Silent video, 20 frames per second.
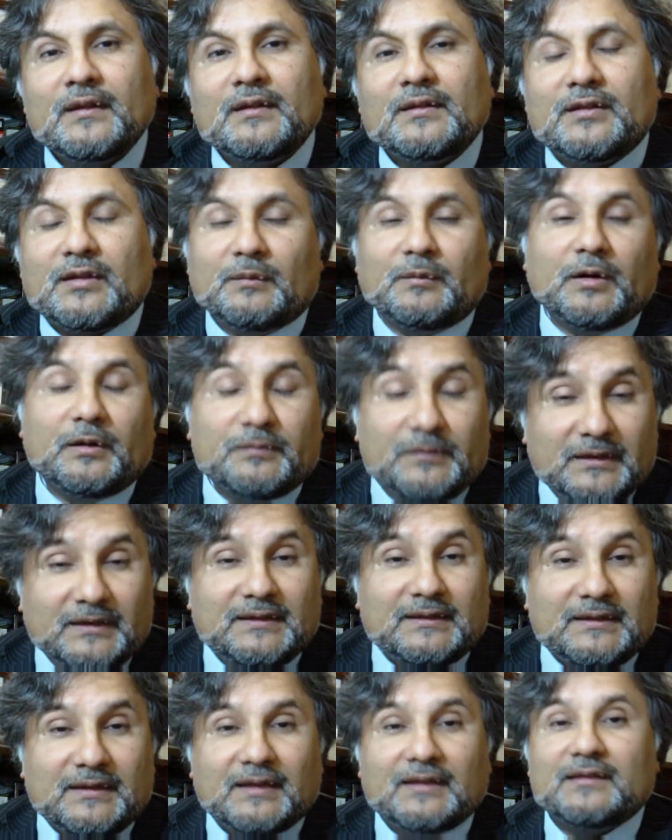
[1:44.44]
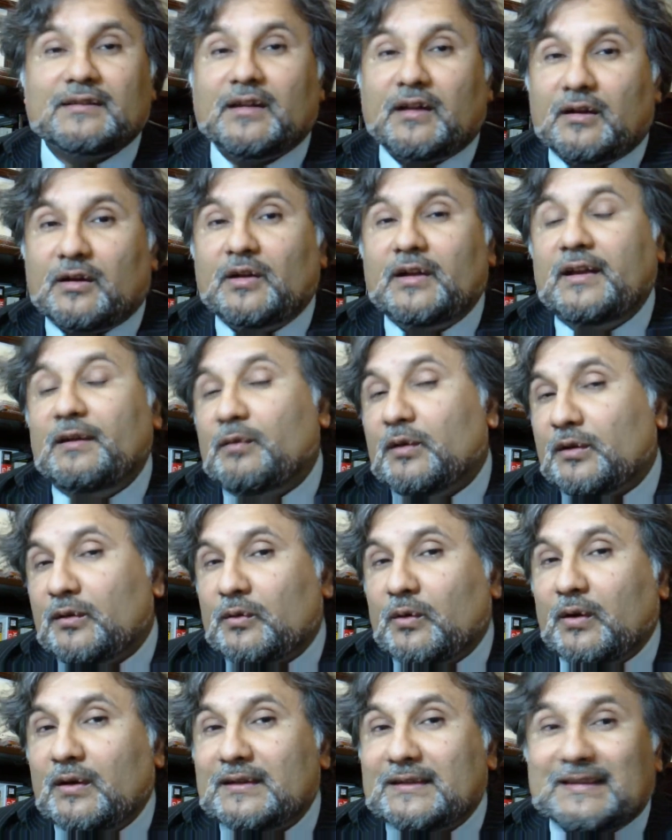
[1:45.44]
Some of these things are even
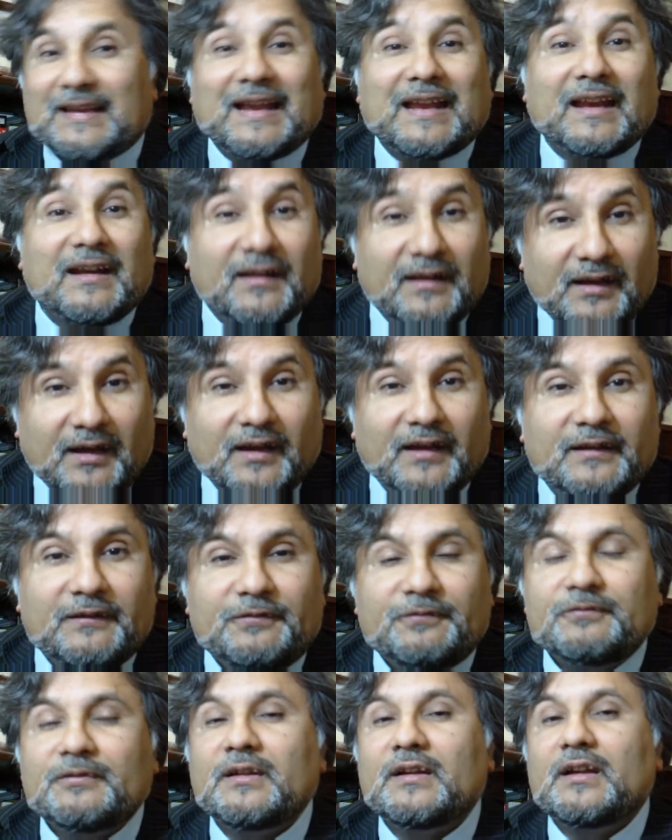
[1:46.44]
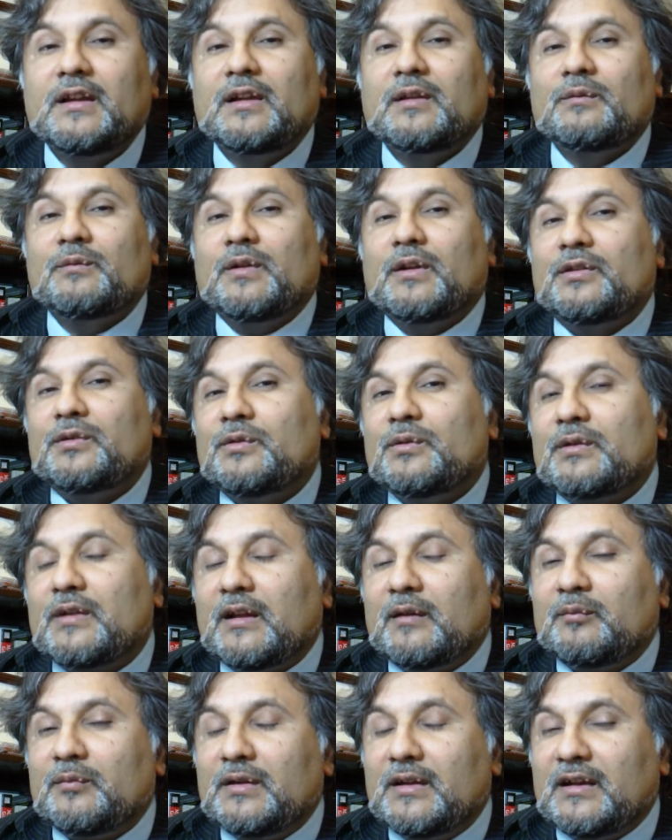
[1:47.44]
called Second Life, where you
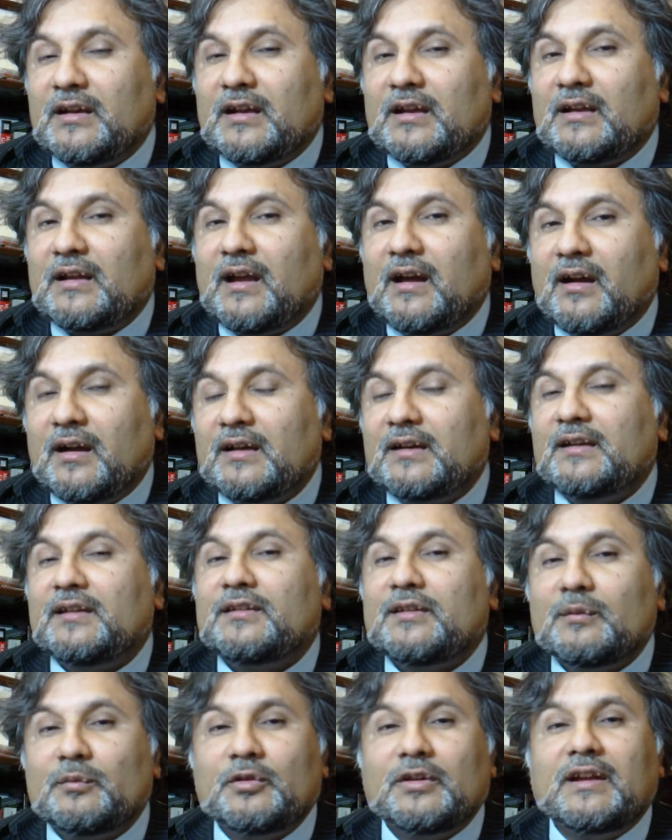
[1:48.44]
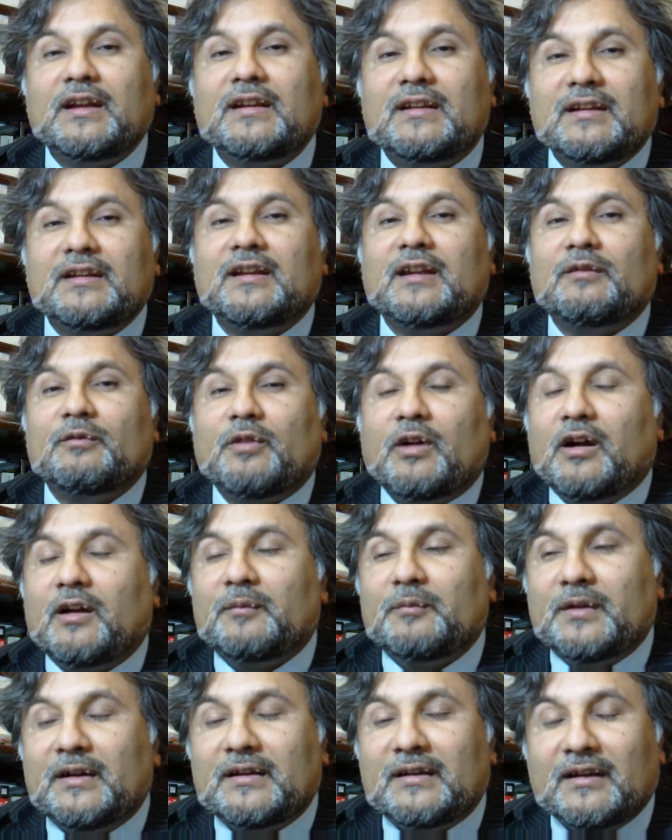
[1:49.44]
can be in a highly simulated
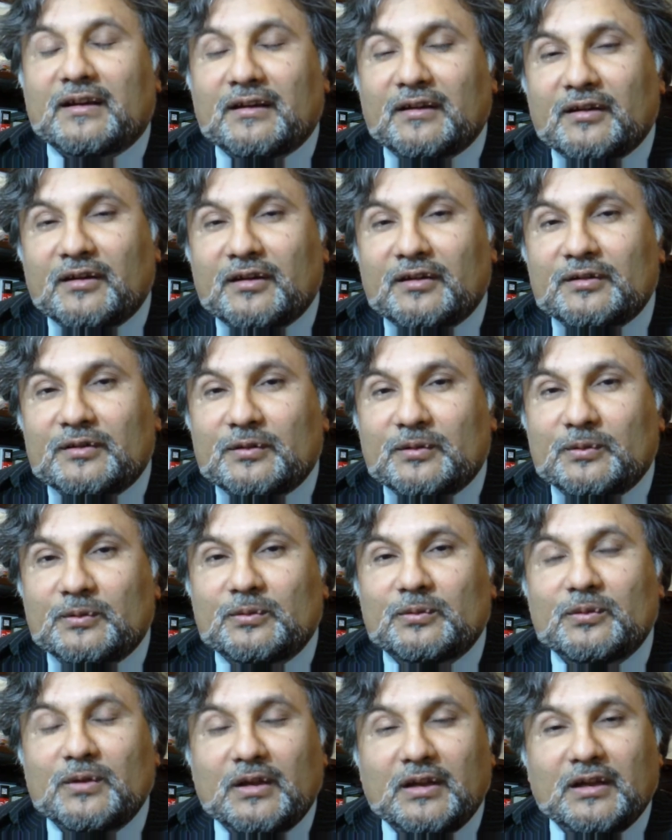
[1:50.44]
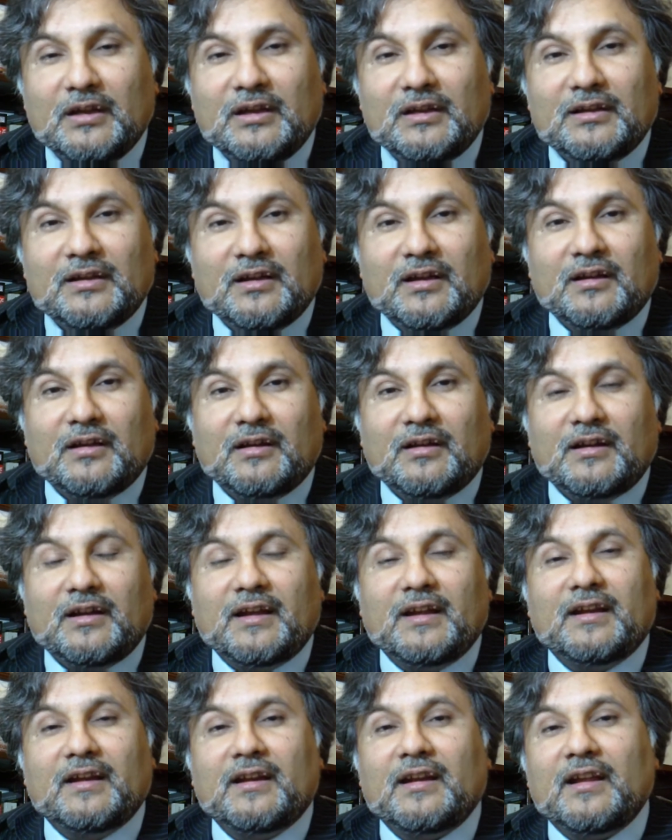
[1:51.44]
environment and learn through
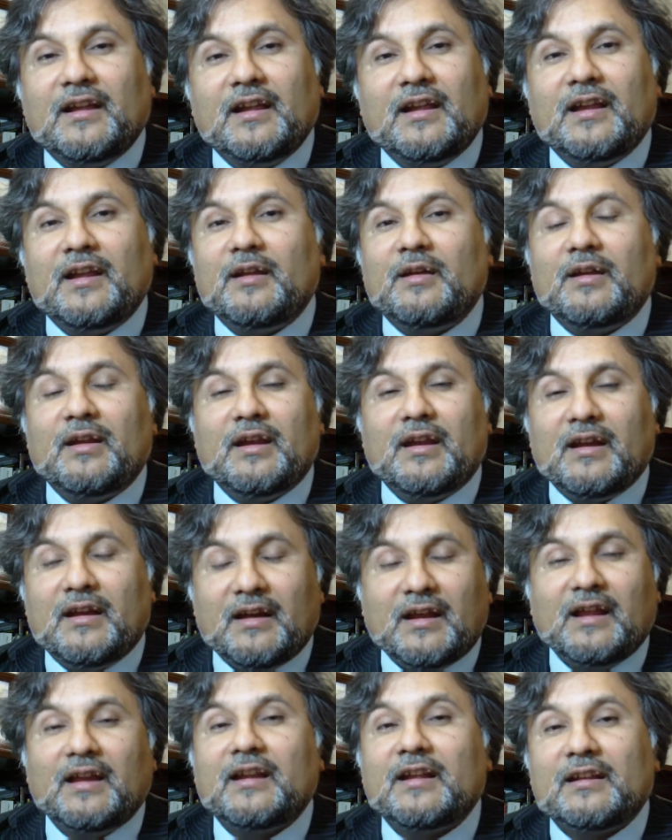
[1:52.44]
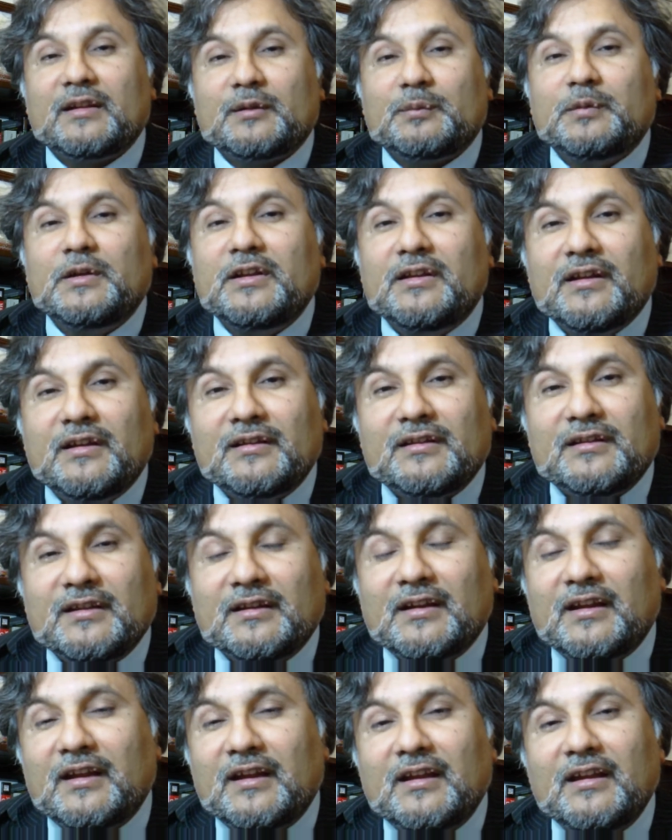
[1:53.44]
an experience
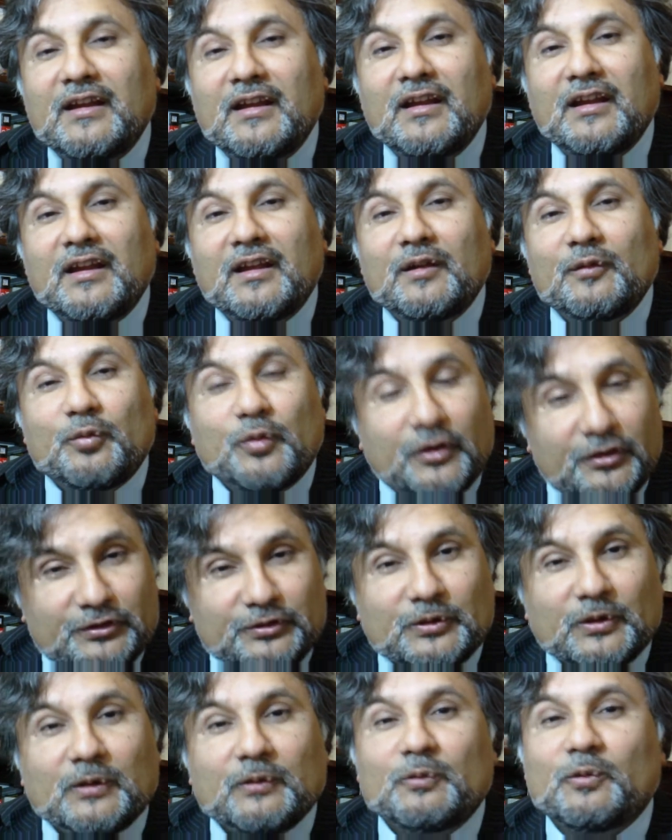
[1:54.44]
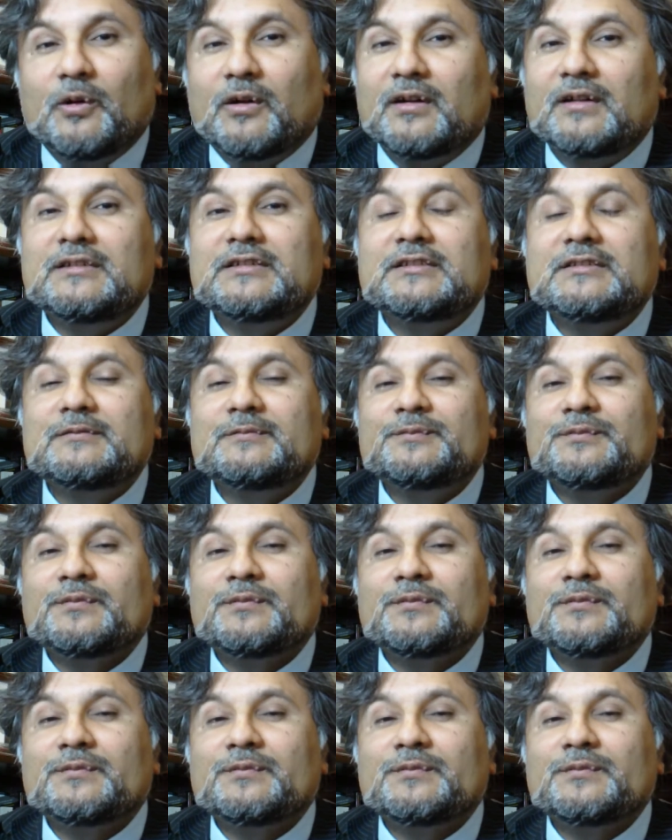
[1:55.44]
in a virtual world.